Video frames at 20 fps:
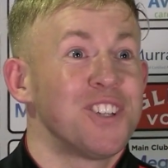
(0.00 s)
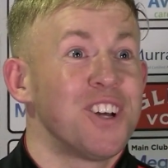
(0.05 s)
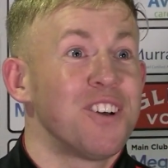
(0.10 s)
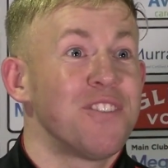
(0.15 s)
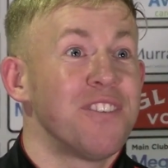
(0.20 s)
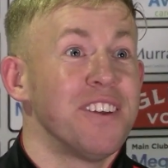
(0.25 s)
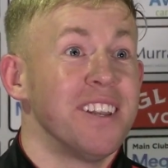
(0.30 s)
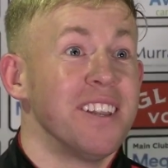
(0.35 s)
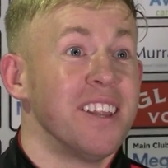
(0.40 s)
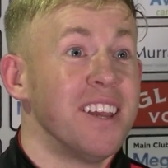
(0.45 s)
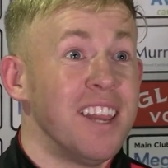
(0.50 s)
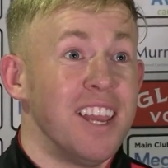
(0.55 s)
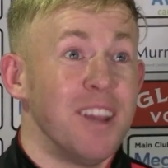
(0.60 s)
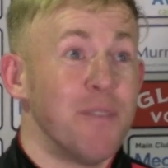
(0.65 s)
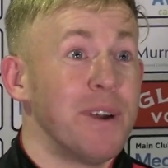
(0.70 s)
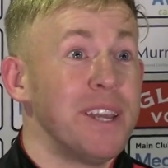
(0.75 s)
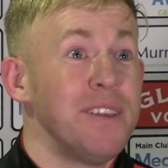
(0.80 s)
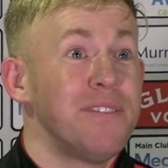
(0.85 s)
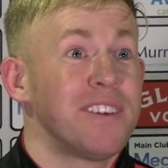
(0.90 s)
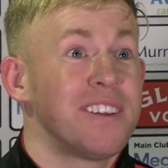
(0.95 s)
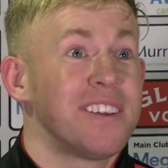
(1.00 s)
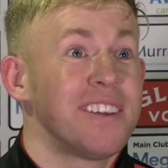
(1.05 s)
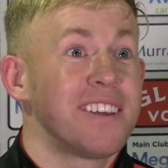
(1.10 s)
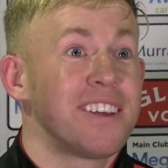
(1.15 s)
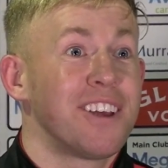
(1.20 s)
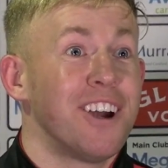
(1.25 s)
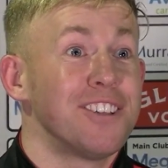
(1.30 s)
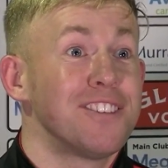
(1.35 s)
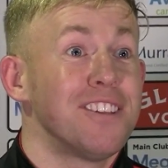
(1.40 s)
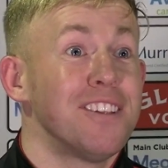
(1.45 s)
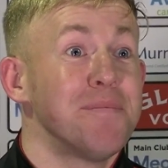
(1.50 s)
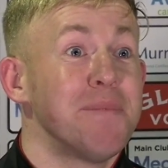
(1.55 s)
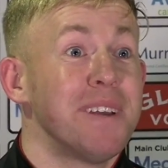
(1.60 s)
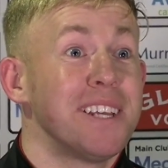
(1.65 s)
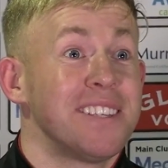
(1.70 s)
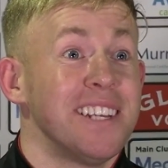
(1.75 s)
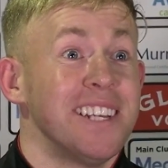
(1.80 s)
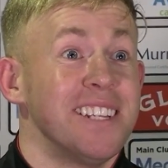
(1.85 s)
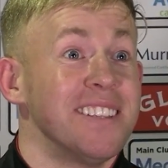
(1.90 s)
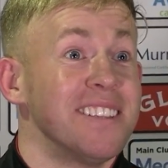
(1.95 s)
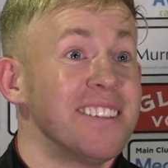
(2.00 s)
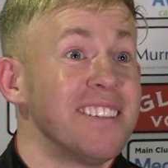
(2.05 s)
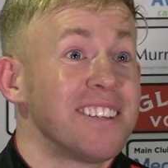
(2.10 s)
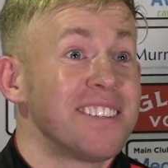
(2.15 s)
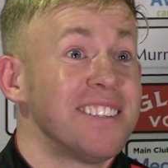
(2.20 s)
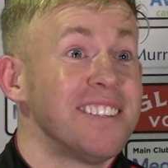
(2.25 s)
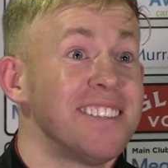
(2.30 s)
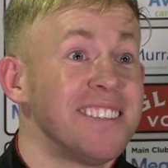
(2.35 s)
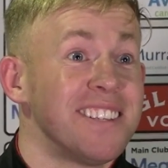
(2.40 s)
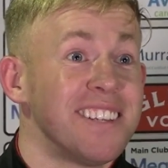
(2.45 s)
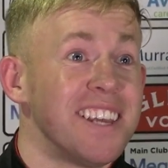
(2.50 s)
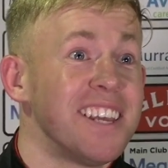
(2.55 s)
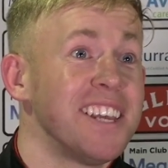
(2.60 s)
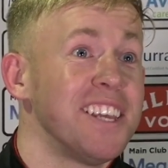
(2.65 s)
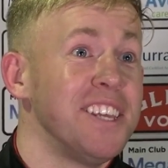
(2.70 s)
and stuff, and your wife cuddling me saying, listen,